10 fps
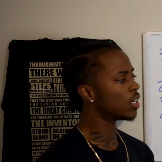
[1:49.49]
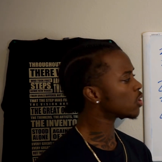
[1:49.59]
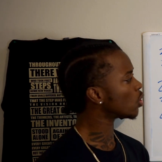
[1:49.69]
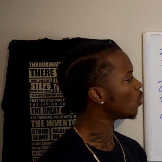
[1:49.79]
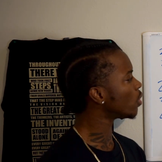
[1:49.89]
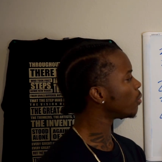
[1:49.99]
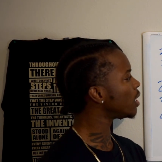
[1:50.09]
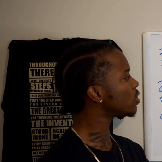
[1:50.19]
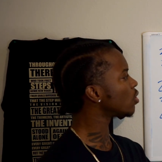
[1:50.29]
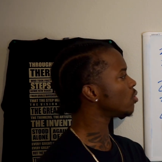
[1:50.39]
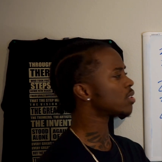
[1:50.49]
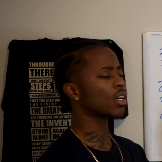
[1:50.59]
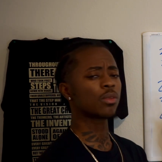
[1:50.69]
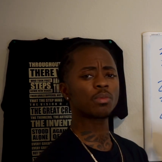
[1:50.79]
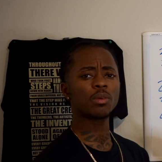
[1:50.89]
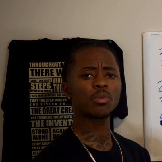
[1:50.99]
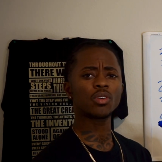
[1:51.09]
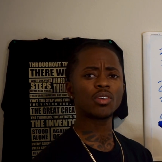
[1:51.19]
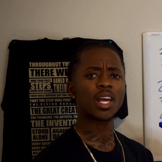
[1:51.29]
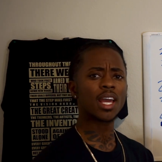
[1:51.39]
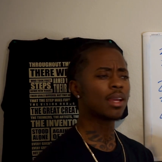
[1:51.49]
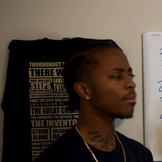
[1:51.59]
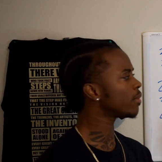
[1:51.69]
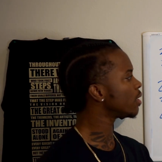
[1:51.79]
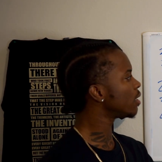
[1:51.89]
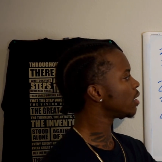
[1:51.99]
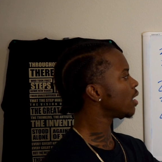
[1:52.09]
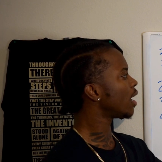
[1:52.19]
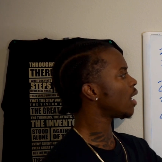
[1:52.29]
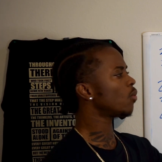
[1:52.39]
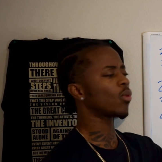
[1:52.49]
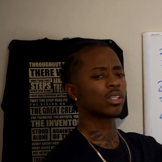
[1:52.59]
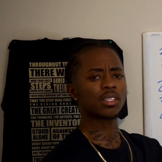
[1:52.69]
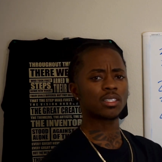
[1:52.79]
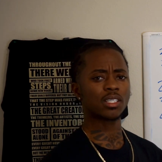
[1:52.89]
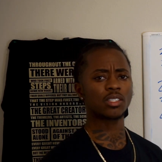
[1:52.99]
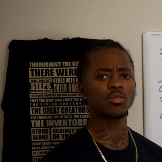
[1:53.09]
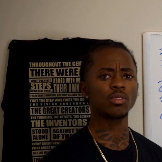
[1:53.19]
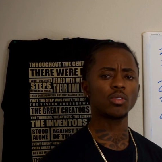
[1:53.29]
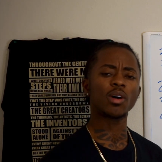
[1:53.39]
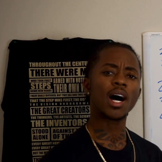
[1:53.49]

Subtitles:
So you want to make sure you tell the people your name and what it is that you do.